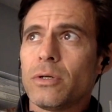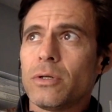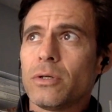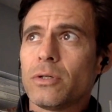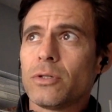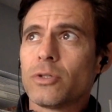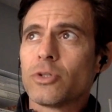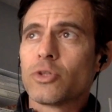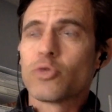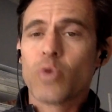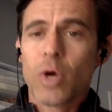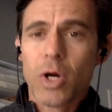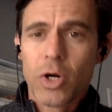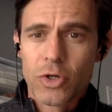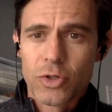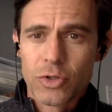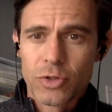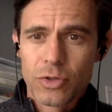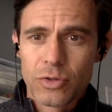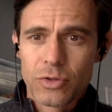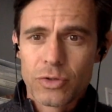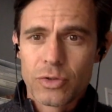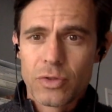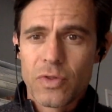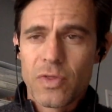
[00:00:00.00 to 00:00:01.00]

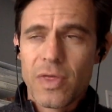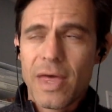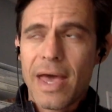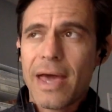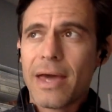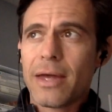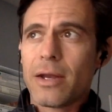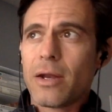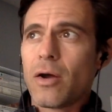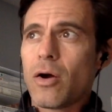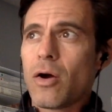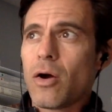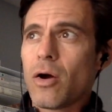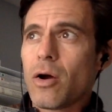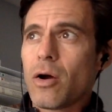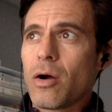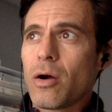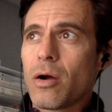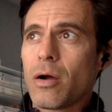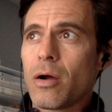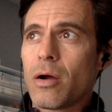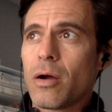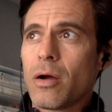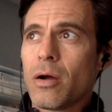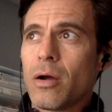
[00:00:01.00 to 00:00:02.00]
structures that
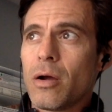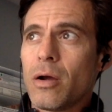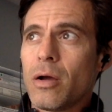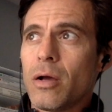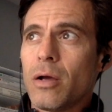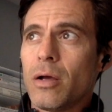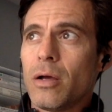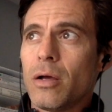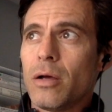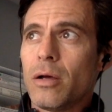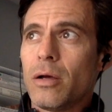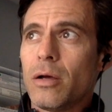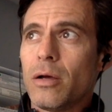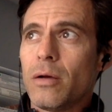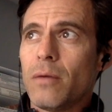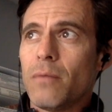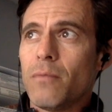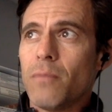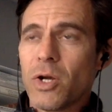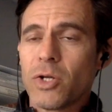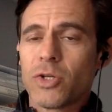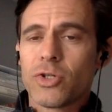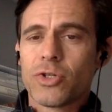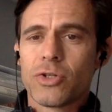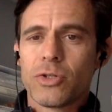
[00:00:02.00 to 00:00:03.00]
are
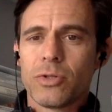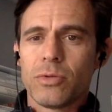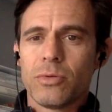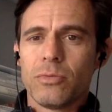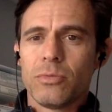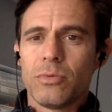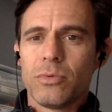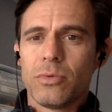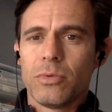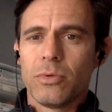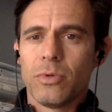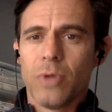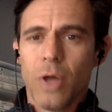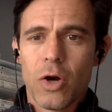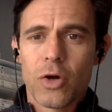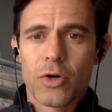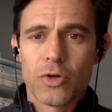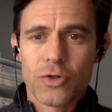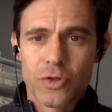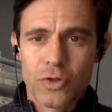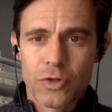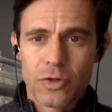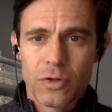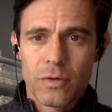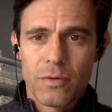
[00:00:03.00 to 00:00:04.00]
much
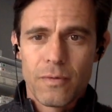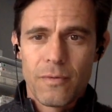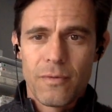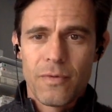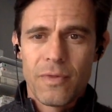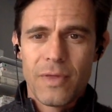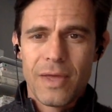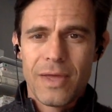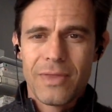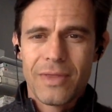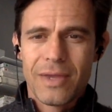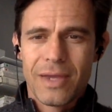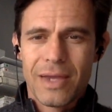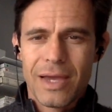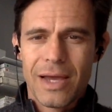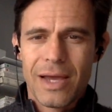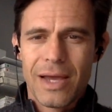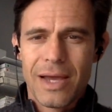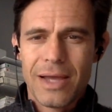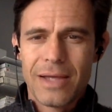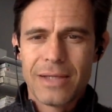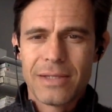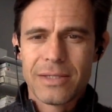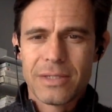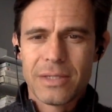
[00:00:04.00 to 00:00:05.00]
larger than the
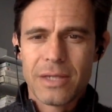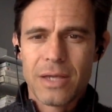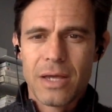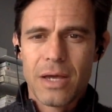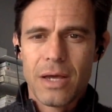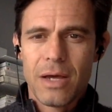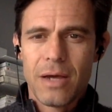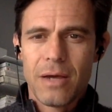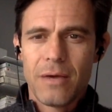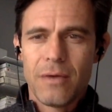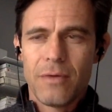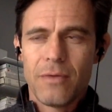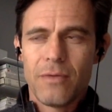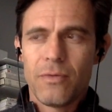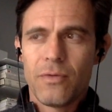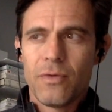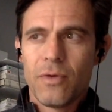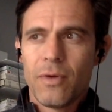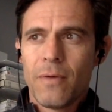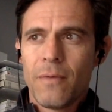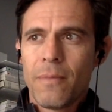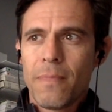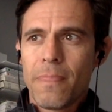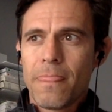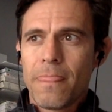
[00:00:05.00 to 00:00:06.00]
kinds of
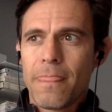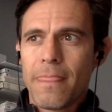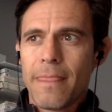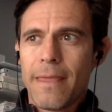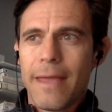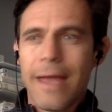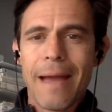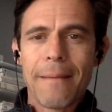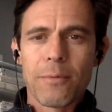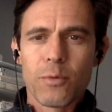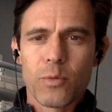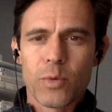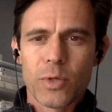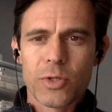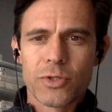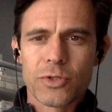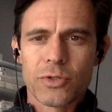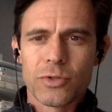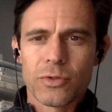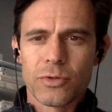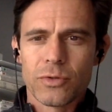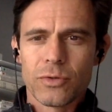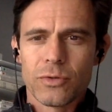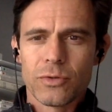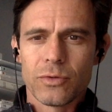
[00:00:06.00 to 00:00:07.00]

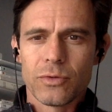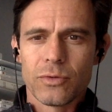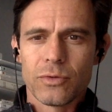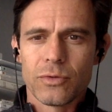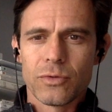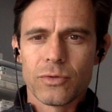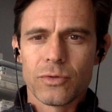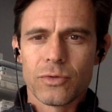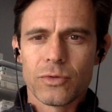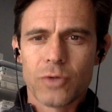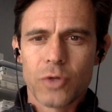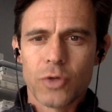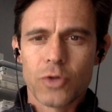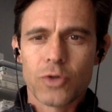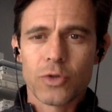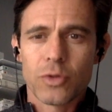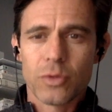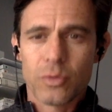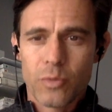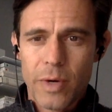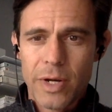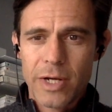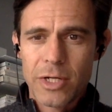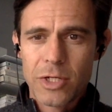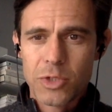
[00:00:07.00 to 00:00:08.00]
Aboriginal social
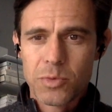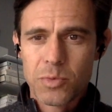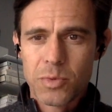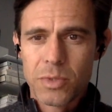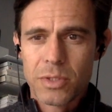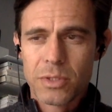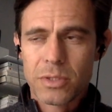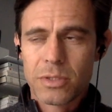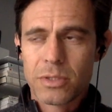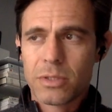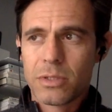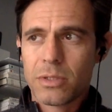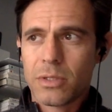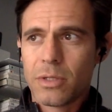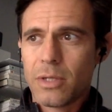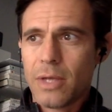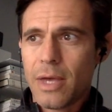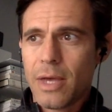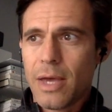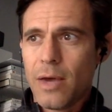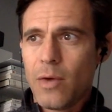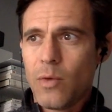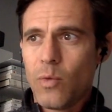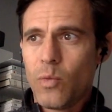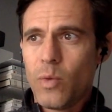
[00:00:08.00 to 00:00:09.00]
arrangements
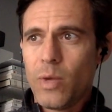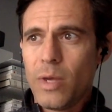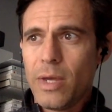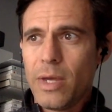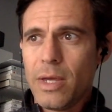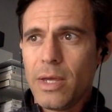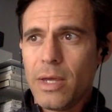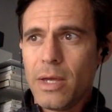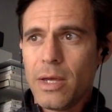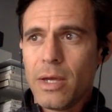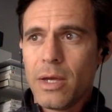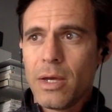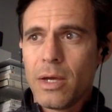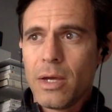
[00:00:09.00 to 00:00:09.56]
that we